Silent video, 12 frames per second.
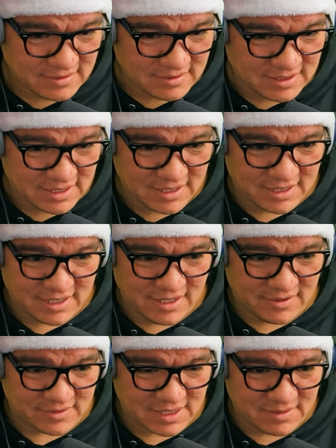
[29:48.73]
There you
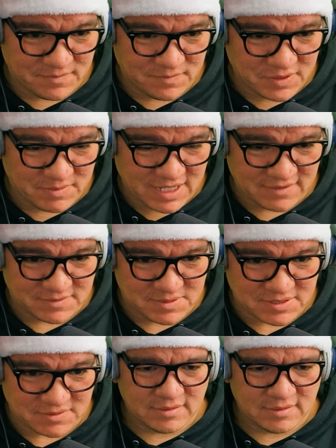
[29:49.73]
go. Get him. Put him out of his misery.